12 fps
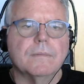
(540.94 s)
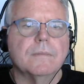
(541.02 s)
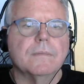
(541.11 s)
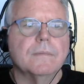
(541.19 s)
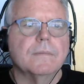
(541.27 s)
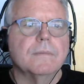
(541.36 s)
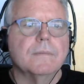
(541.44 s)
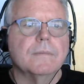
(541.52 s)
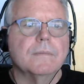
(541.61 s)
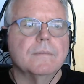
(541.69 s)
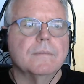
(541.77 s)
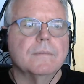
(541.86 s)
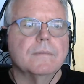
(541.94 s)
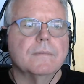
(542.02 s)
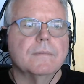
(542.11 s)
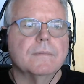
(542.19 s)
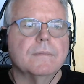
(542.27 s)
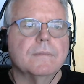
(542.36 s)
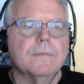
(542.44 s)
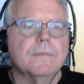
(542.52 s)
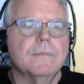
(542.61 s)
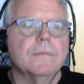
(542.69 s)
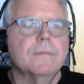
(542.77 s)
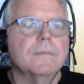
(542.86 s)

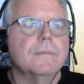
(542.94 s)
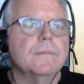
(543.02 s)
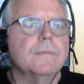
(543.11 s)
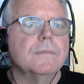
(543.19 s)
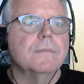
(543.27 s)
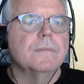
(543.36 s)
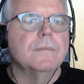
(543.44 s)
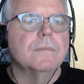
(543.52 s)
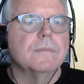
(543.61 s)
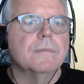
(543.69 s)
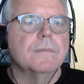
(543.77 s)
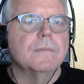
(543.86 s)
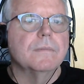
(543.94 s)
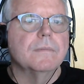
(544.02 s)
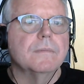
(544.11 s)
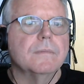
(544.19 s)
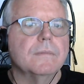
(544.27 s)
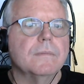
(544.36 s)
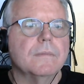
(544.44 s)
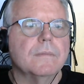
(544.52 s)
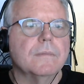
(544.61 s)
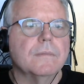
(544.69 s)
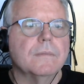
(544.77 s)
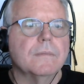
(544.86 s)

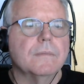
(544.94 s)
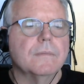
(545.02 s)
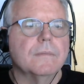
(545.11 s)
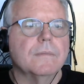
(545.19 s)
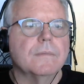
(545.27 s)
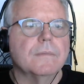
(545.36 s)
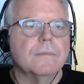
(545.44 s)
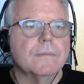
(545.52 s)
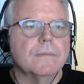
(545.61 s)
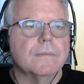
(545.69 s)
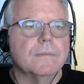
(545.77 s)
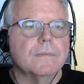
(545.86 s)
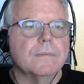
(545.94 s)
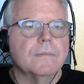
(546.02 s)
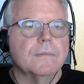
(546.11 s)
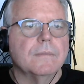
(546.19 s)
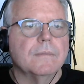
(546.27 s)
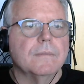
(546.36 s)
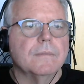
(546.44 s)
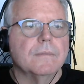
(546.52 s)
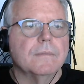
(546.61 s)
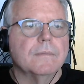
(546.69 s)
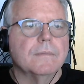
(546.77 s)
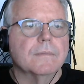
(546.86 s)

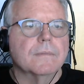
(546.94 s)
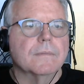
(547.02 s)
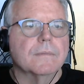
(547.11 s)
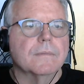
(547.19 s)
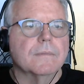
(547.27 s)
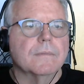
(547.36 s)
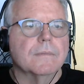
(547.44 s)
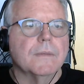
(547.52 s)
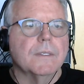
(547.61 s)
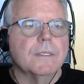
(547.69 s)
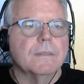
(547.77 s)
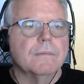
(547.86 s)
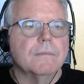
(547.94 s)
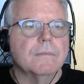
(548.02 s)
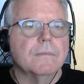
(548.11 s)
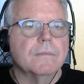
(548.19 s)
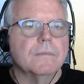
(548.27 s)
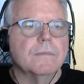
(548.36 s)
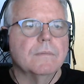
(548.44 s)
(silent)